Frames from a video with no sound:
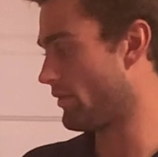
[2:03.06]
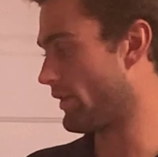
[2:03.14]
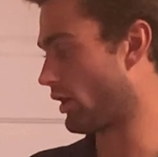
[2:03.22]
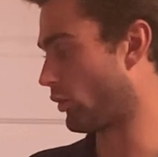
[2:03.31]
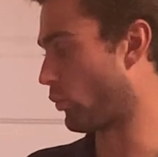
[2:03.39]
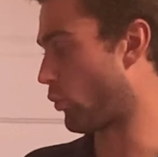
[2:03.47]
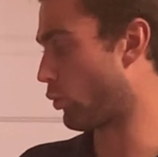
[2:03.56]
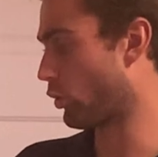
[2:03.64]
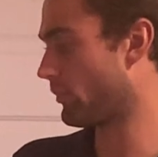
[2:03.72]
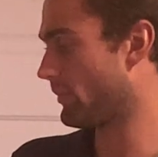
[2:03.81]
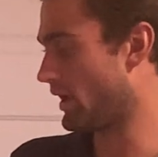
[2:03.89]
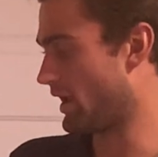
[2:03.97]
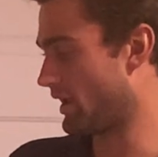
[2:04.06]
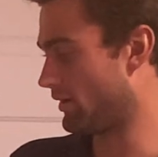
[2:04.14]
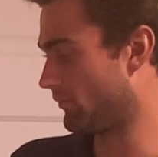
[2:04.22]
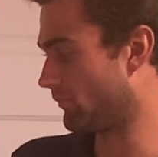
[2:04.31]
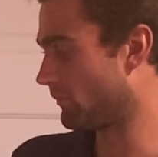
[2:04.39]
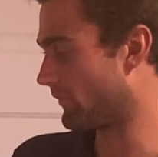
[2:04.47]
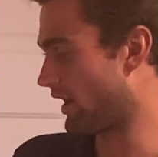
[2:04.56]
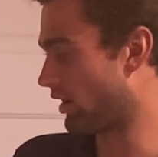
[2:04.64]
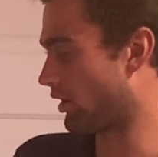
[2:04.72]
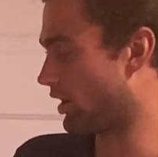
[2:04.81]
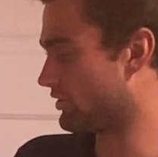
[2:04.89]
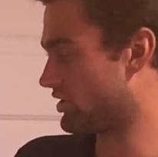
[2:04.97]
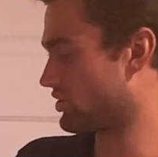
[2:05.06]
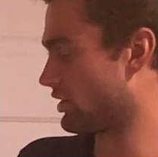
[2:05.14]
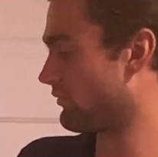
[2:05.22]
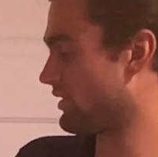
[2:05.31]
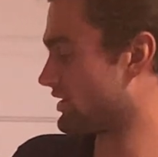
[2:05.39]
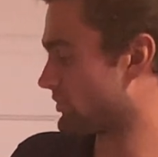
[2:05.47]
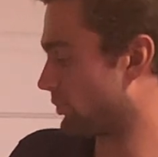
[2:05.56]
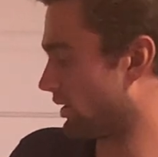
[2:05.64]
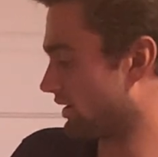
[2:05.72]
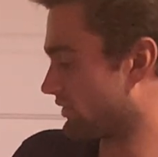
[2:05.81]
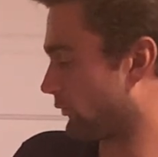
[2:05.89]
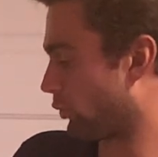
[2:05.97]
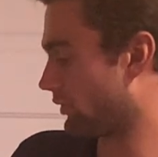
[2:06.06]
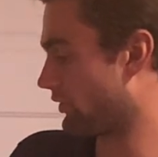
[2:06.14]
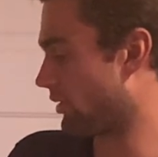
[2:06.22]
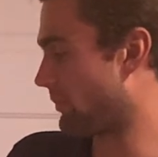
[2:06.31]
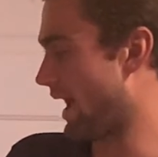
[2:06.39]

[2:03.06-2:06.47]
They are warm and their undeservedness brings forth their